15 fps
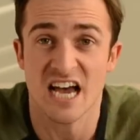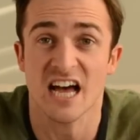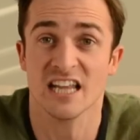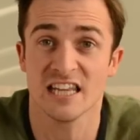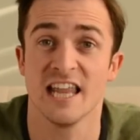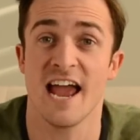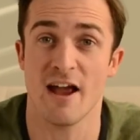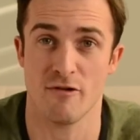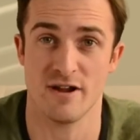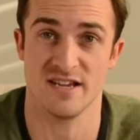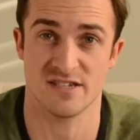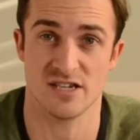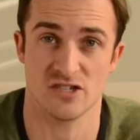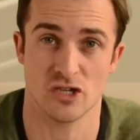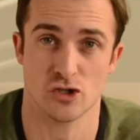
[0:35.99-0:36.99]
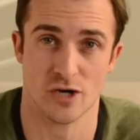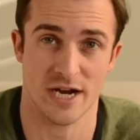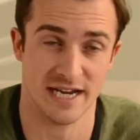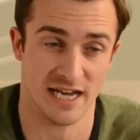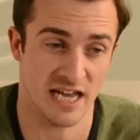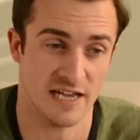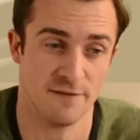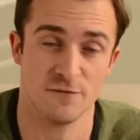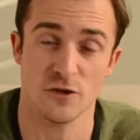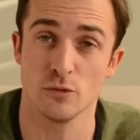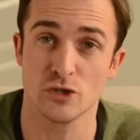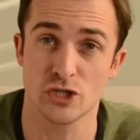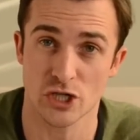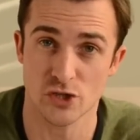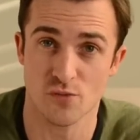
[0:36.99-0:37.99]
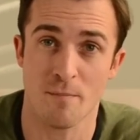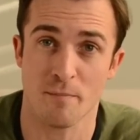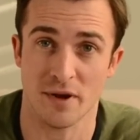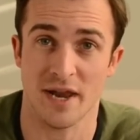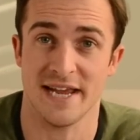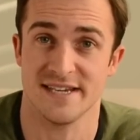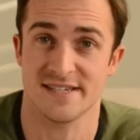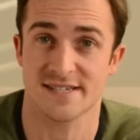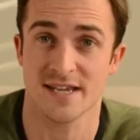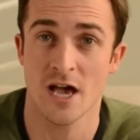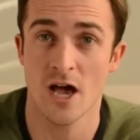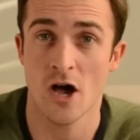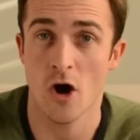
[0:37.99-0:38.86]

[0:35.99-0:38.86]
hilarious as a trailer if you just replace